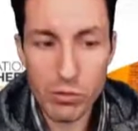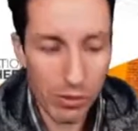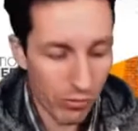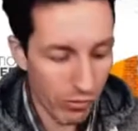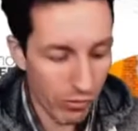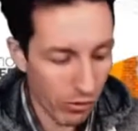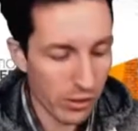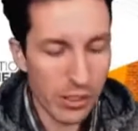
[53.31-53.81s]
we've
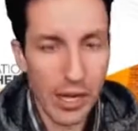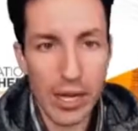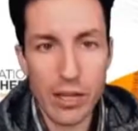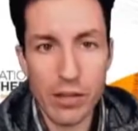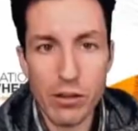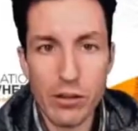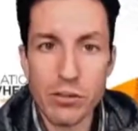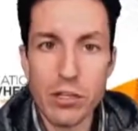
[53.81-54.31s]
looked at
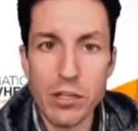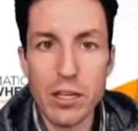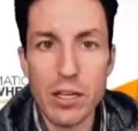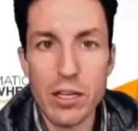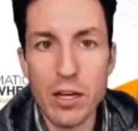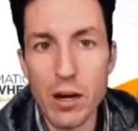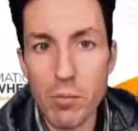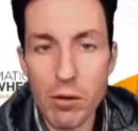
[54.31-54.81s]
using the
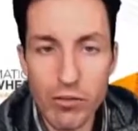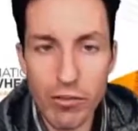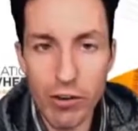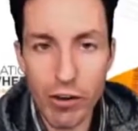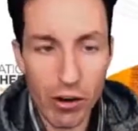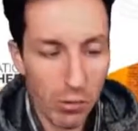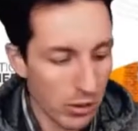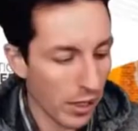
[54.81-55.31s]
number variable